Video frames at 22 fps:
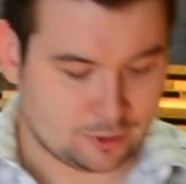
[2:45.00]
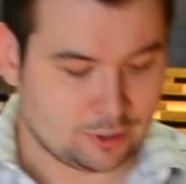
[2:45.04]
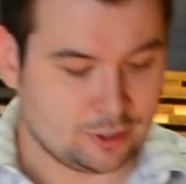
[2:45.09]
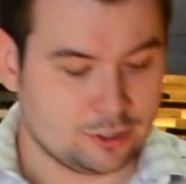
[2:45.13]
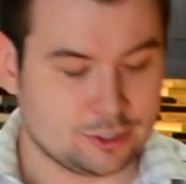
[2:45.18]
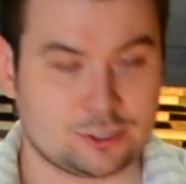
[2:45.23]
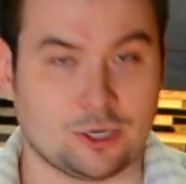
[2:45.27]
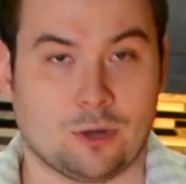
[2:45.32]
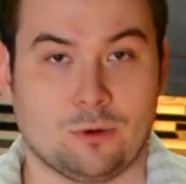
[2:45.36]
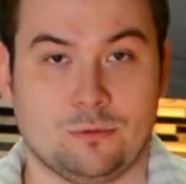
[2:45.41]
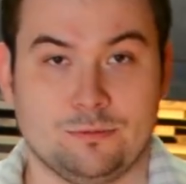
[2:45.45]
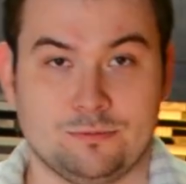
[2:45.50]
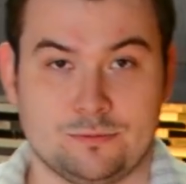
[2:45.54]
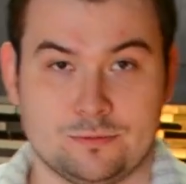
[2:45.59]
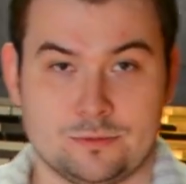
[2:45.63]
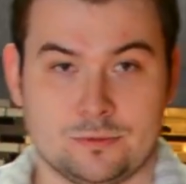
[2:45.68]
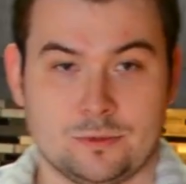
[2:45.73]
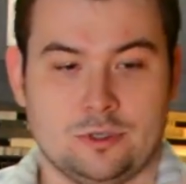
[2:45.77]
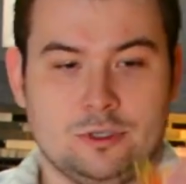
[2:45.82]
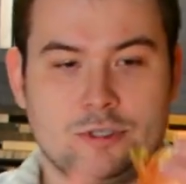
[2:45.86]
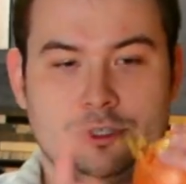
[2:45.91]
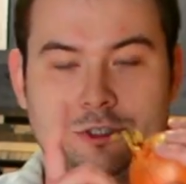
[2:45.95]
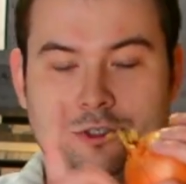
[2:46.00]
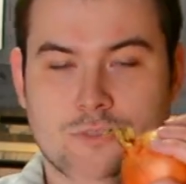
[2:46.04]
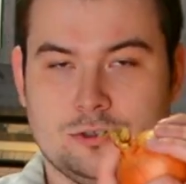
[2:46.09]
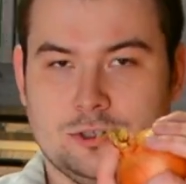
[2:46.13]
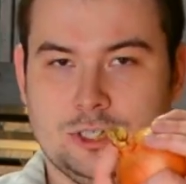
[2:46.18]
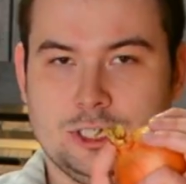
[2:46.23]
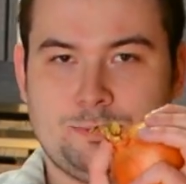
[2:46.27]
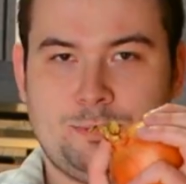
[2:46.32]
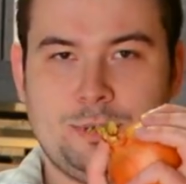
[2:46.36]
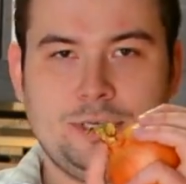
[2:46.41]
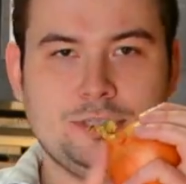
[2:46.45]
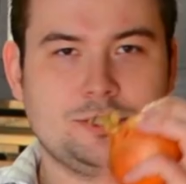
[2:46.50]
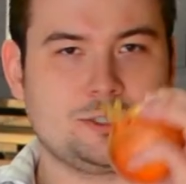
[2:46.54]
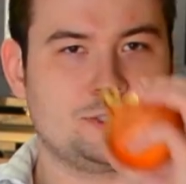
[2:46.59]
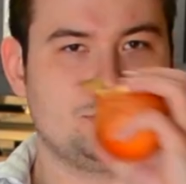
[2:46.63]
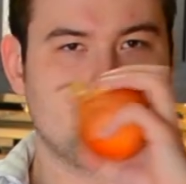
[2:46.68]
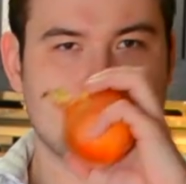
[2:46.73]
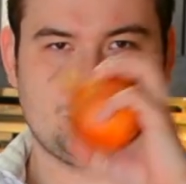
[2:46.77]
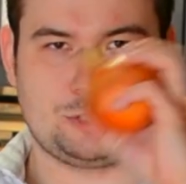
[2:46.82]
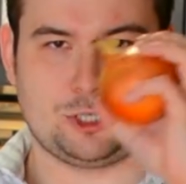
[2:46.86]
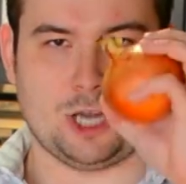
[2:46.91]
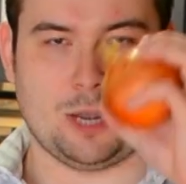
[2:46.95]
So, this piece,
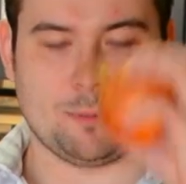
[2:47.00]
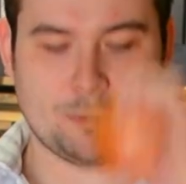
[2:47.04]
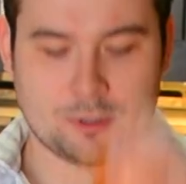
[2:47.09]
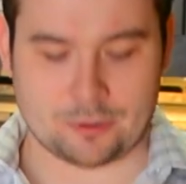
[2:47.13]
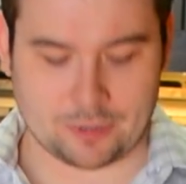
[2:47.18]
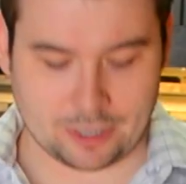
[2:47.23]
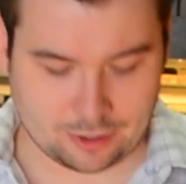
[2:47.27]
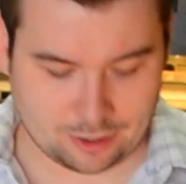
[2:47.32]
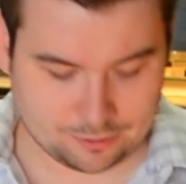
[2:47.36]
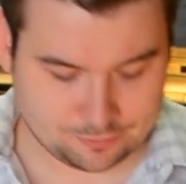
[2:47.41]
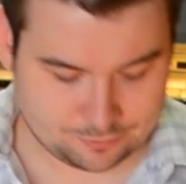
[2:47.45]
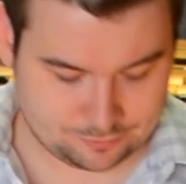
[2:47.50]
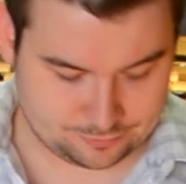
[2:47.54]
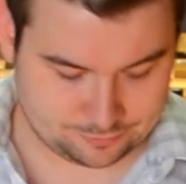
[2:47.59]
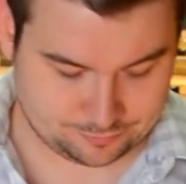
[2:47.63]
chop it right off.